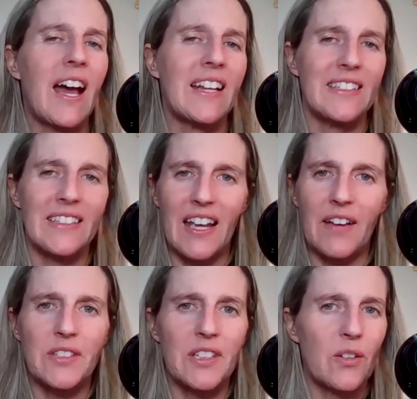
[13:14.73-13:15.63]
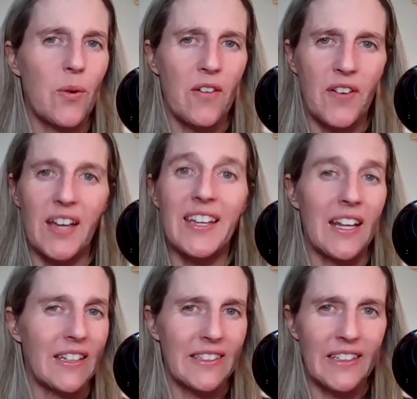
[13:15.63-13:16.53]
I didn't have to qualify.
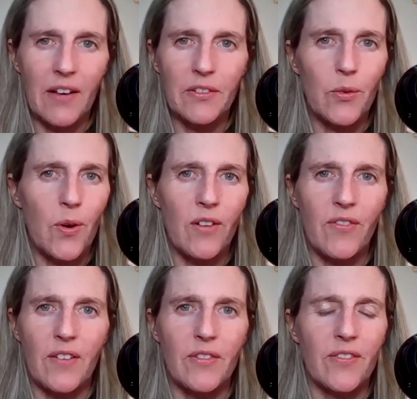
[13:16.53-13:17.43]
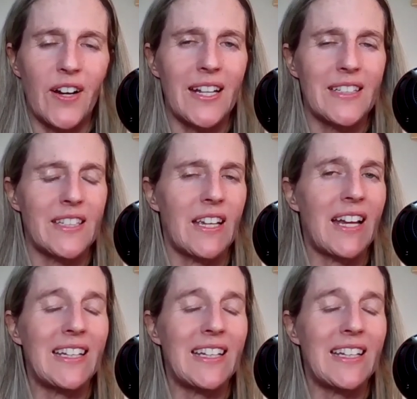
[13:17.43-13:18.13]
Again, I didn't have to qualify for financing.